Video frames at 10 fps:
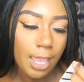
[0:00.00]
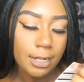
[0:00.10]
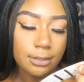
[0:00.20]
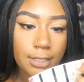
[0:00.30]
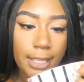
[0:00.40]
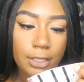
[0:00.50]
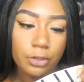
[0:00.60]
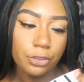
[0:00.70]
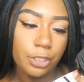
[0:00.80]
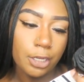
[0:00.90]
And
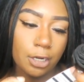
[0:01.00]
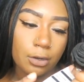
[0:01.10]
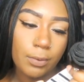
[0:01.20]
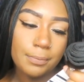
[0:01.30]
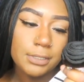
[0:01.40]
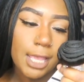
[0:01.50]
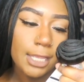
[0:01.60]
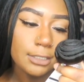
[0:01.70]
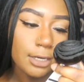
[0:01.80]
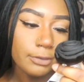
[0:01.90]
like their
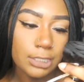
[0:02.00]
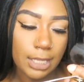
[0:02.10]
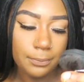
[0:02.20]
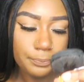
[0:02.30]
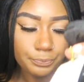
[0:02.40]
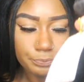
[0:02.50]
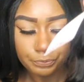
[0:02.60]
website and everything.